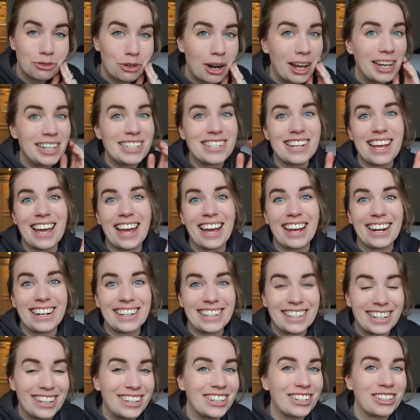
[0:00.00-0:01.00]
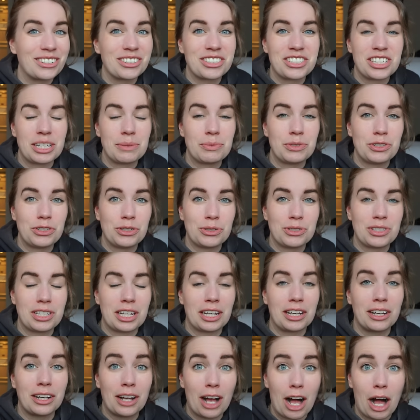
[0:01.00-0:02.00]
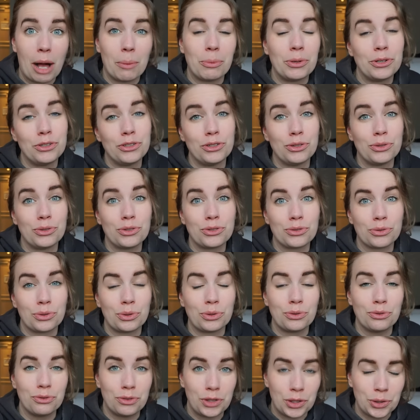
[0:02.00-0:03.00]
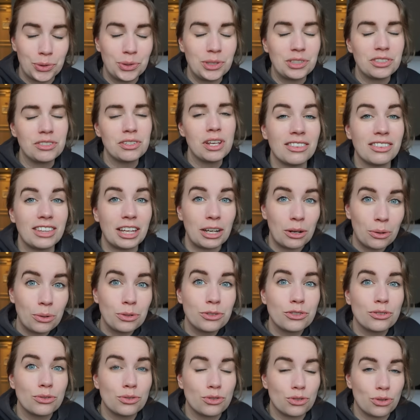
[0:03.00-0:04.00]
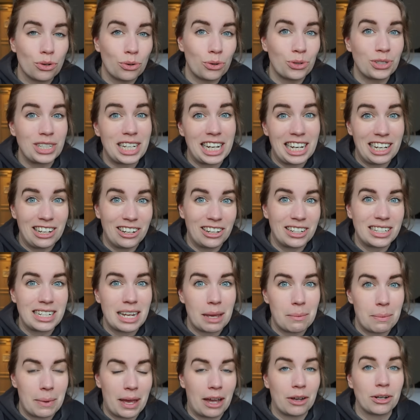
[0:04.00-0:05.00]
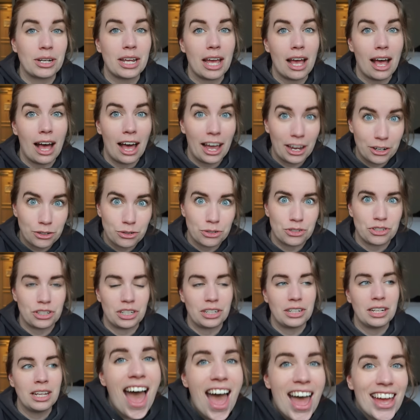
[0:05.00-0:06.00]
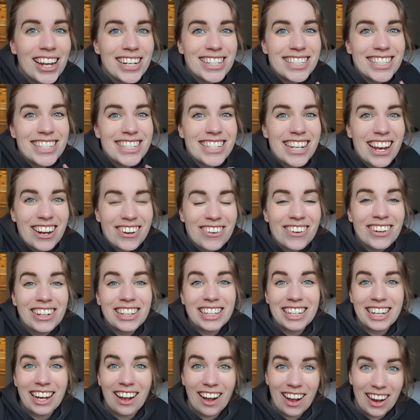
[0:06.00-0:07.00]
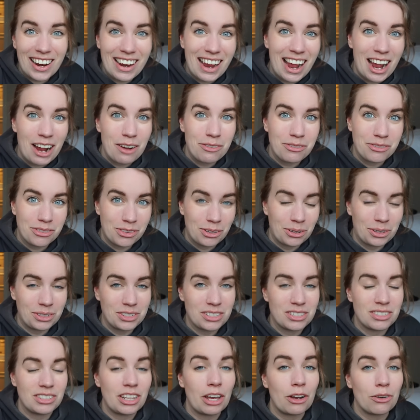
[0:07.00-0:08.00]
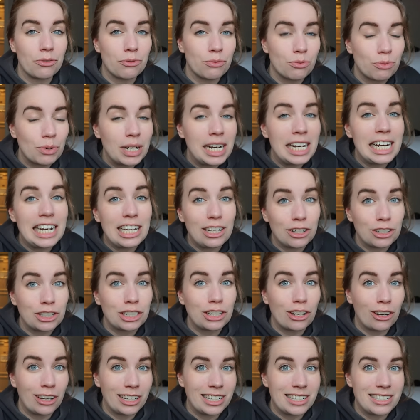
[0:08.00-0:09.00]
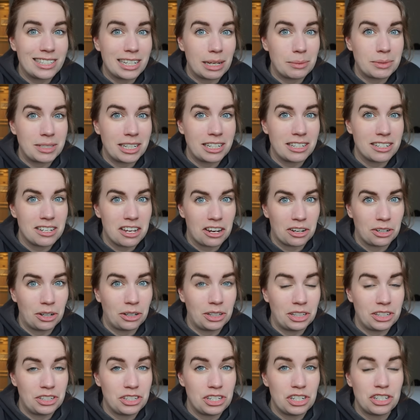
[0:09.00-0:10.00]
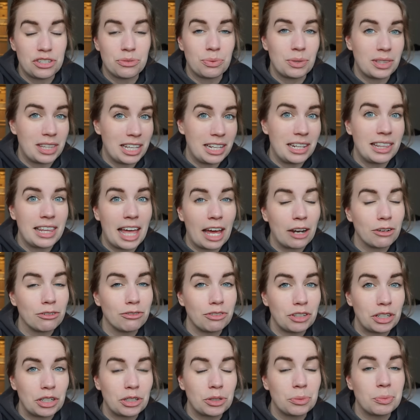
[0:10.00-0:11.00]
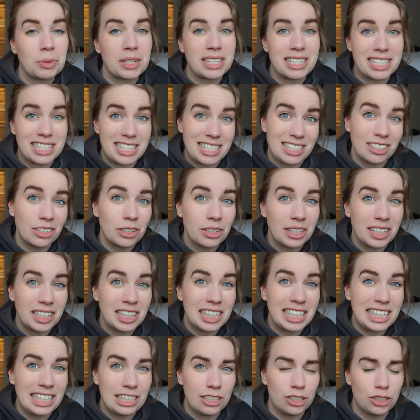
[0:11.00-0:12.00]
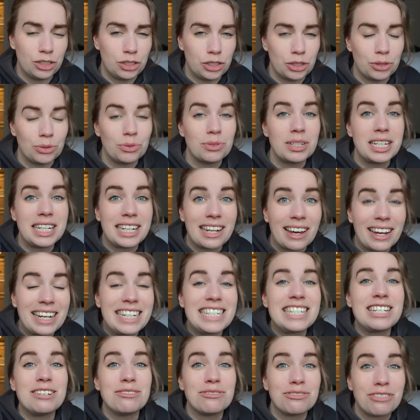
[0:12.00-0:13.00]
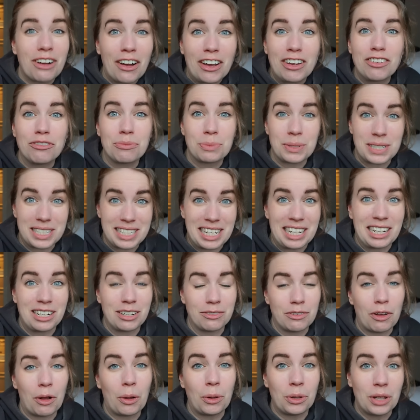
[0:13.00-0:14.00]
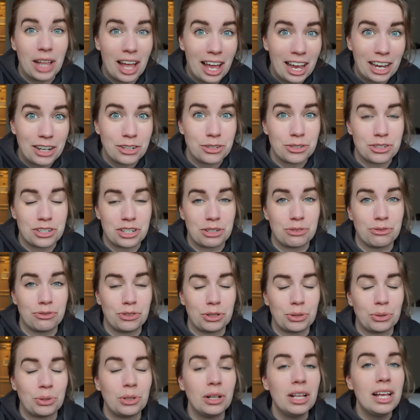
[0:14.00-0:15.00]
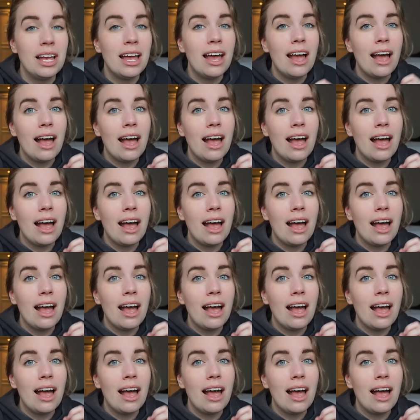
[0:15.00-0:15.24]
freight and cargo ships using carbon neutral fuels. They also talked a lot about hydrogen. And generally, I have thoughts. There are really good concepts and technologies within that field, but still in the EU, 95% of all hydrogen fuel